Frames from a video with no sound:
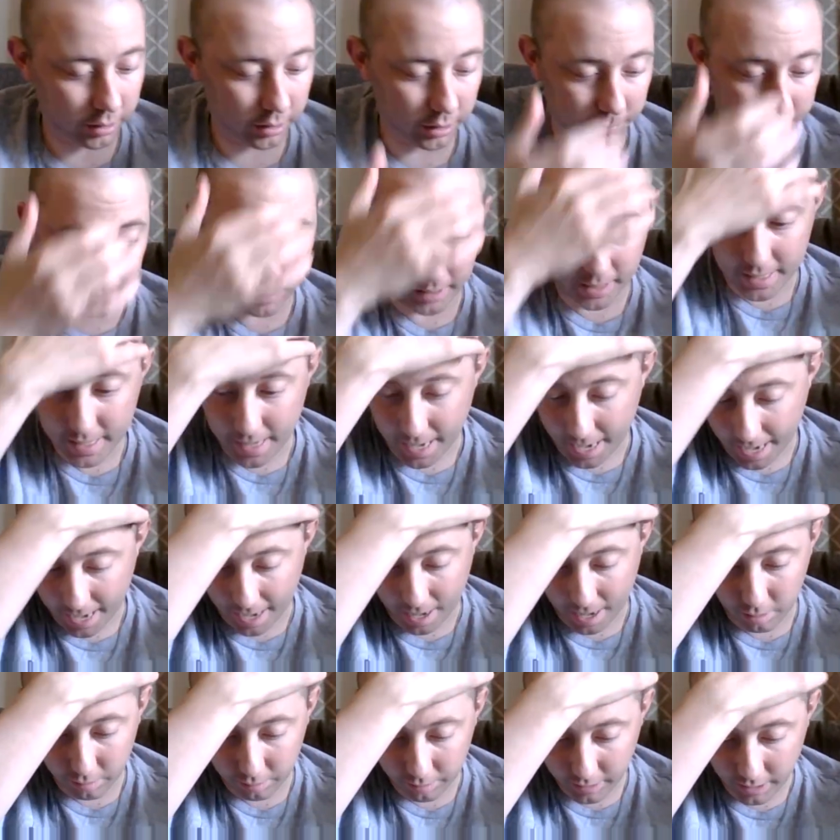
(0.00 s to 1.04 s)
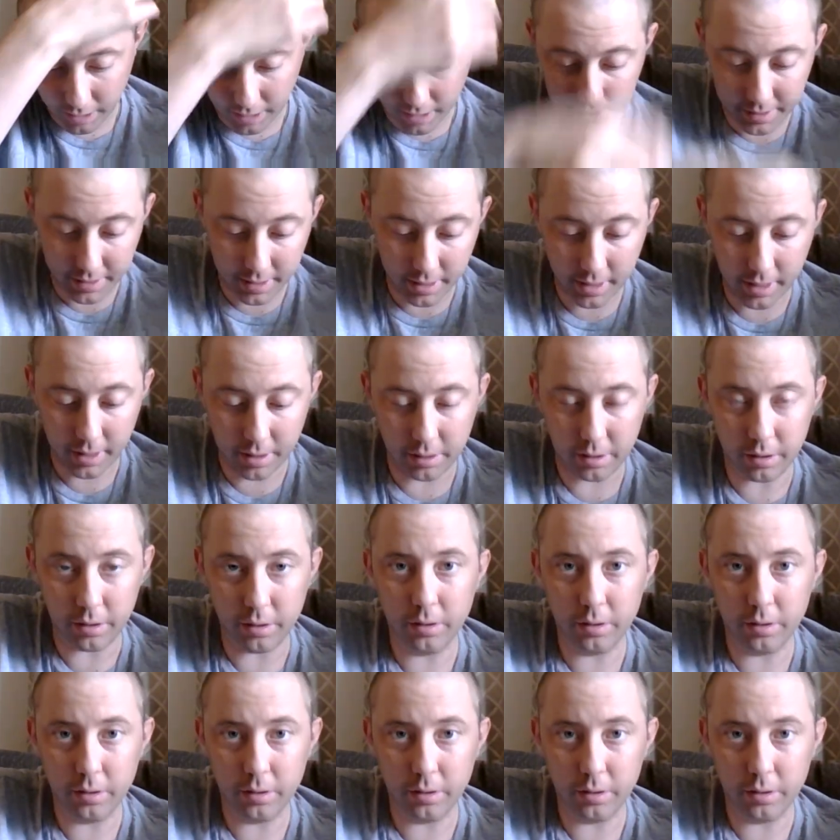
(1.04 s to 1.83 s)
the blade out, and then